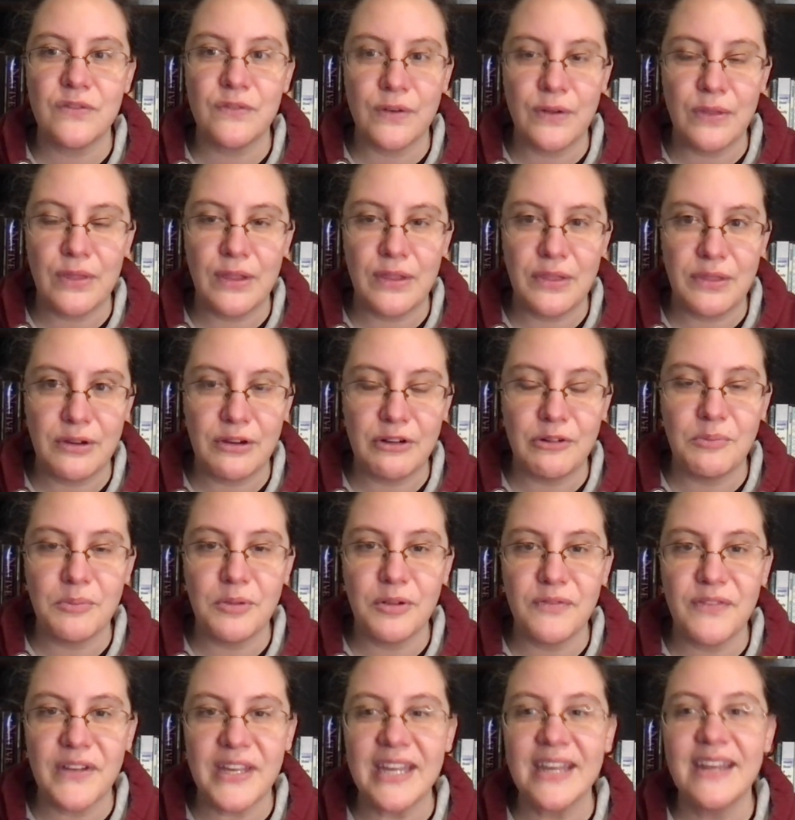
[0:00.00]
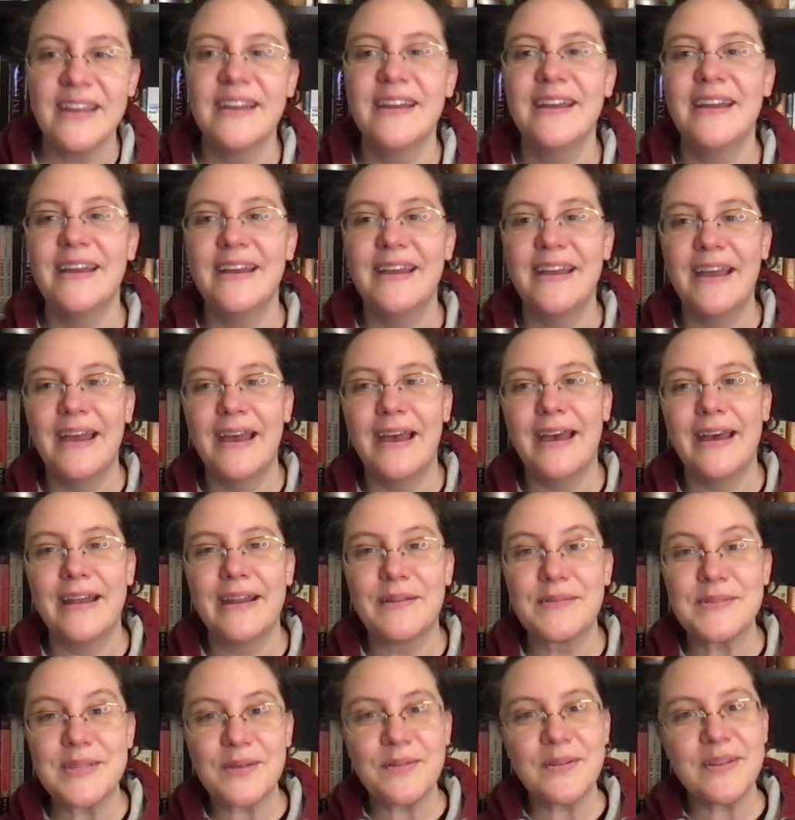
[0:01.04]
for the 3rd movie. And I
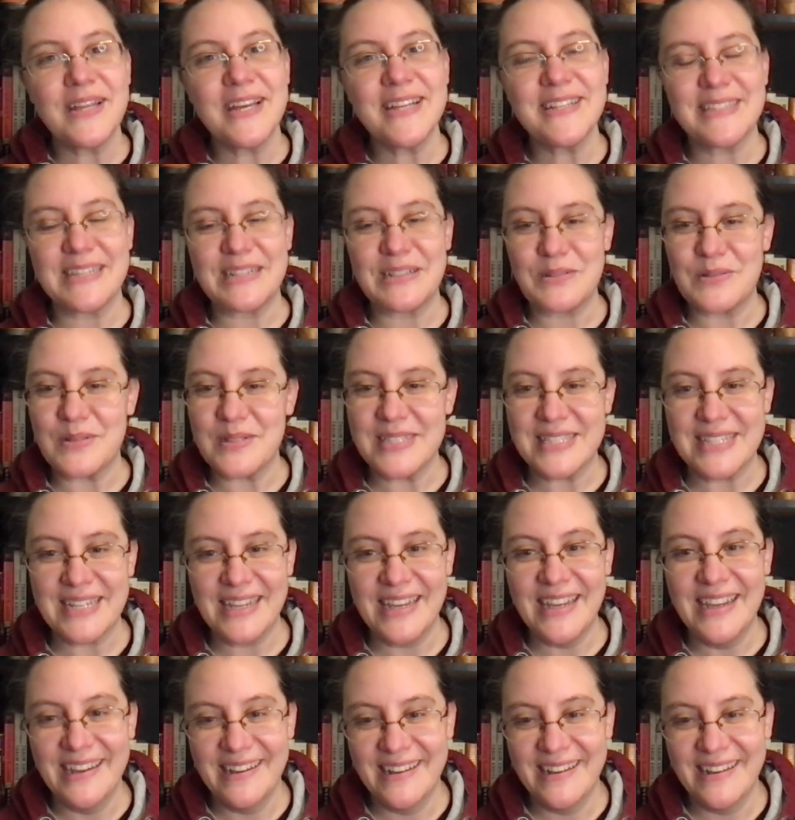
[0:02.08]
was like, well, that's interesting.